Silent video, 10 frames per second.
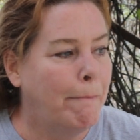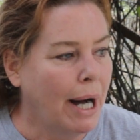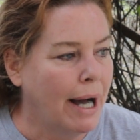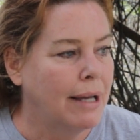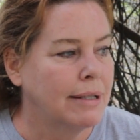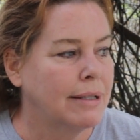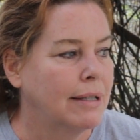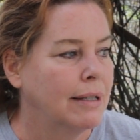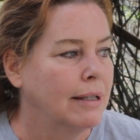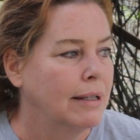
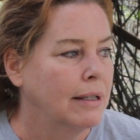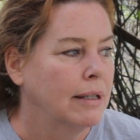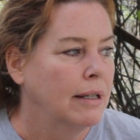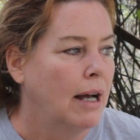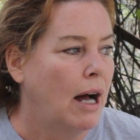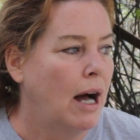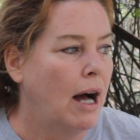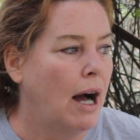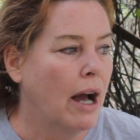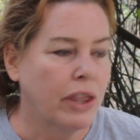But
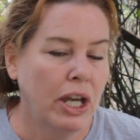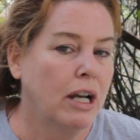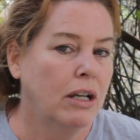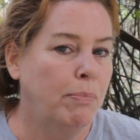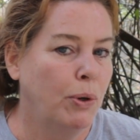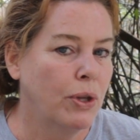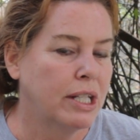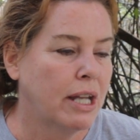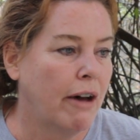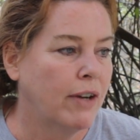I think I could pull
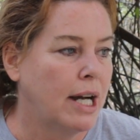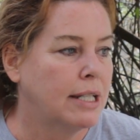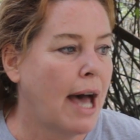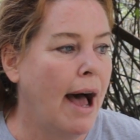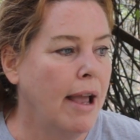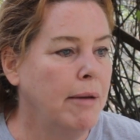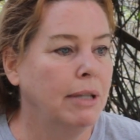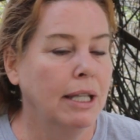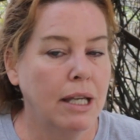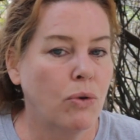this off, guys. I am
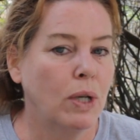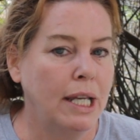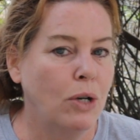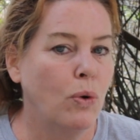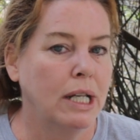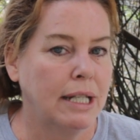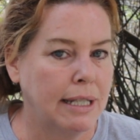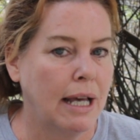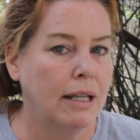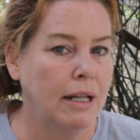literally going to
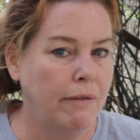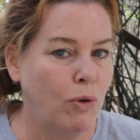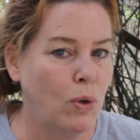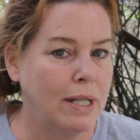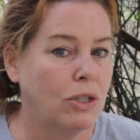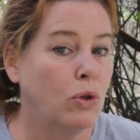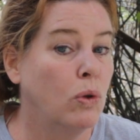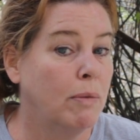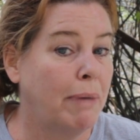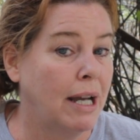sell an invoice
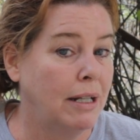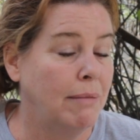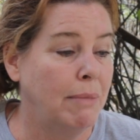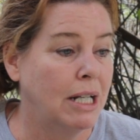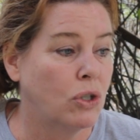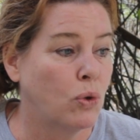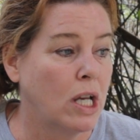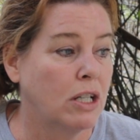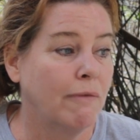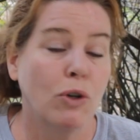to the Biden
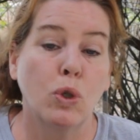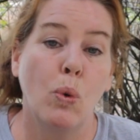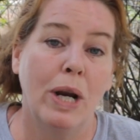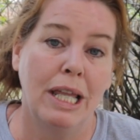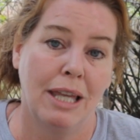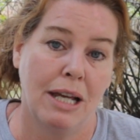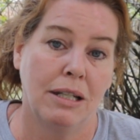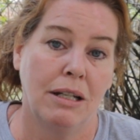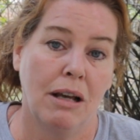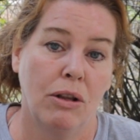administration for
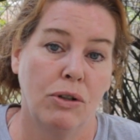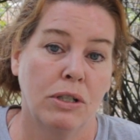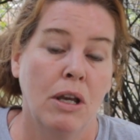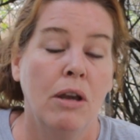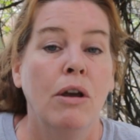$20,000